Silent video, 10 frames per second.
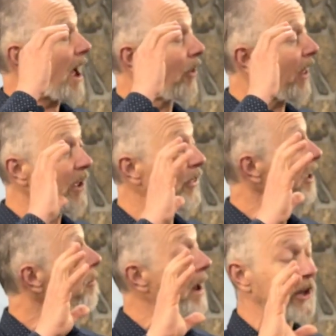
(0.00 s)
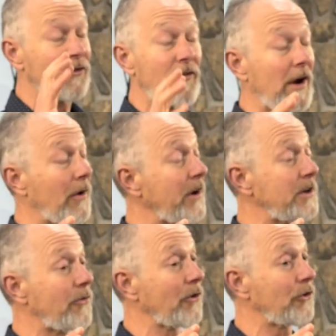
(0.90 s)
how they think about it's very
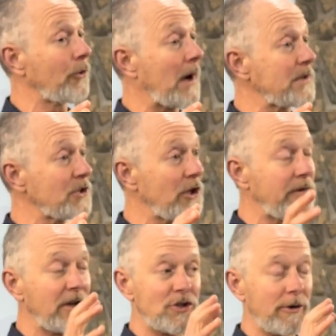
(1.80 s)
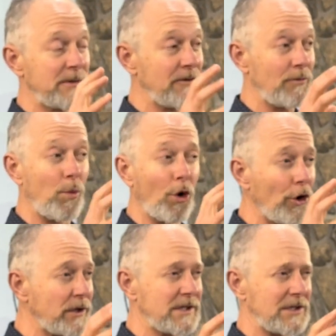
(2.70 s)
different to us. Even in terms of
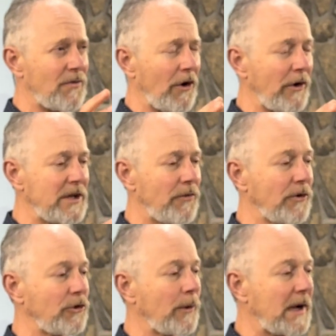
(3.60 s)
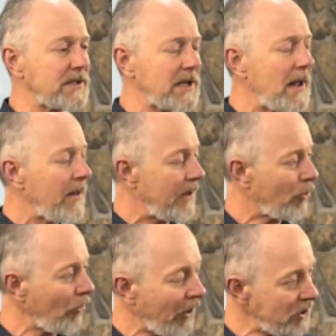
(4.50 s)
works, it's very different to us. They've
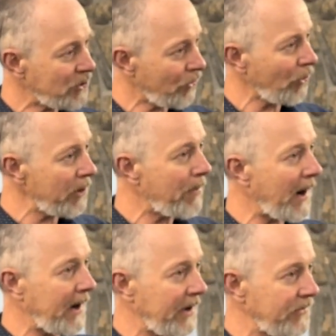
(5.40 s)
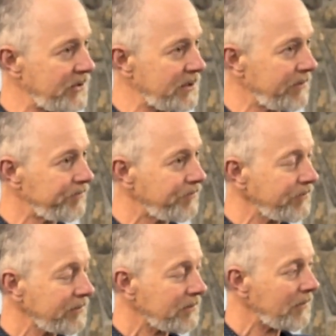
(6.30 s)
got those three paths.
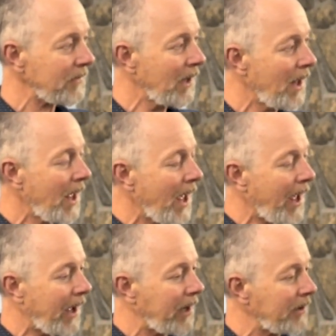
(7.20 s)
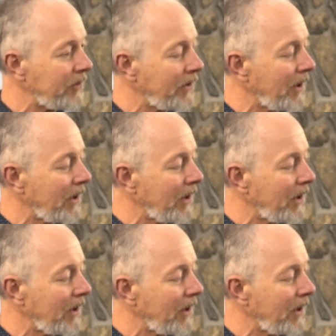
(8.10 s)
And